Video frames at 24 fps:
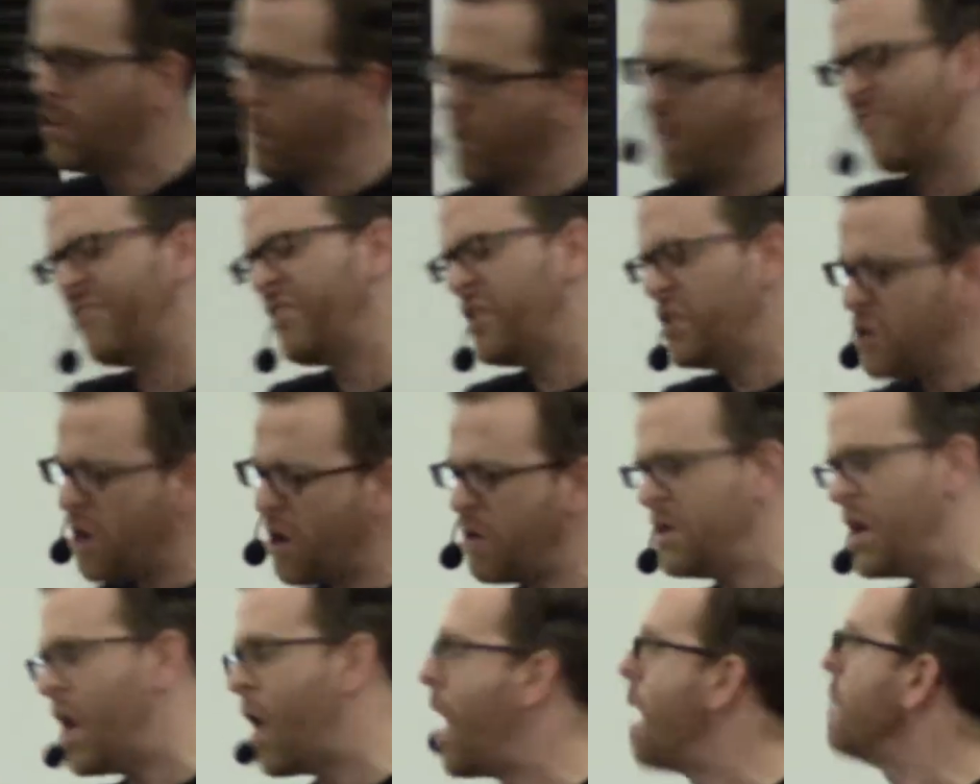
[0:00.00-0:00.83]
Well, if you
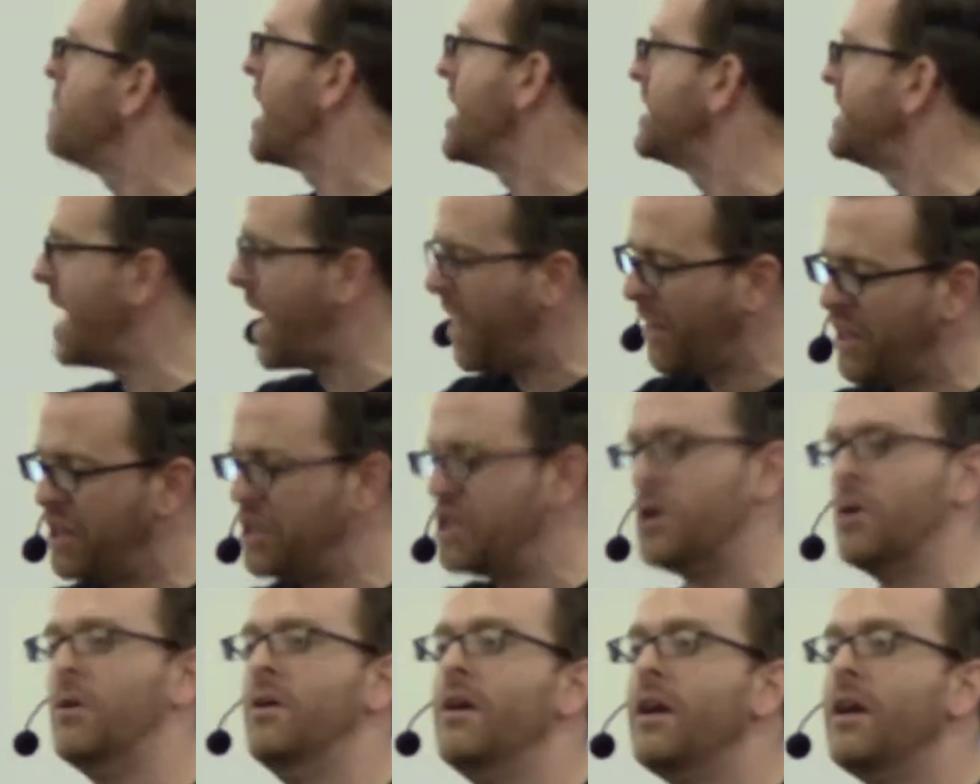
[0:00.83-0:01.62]
don't know, I'm not telling you,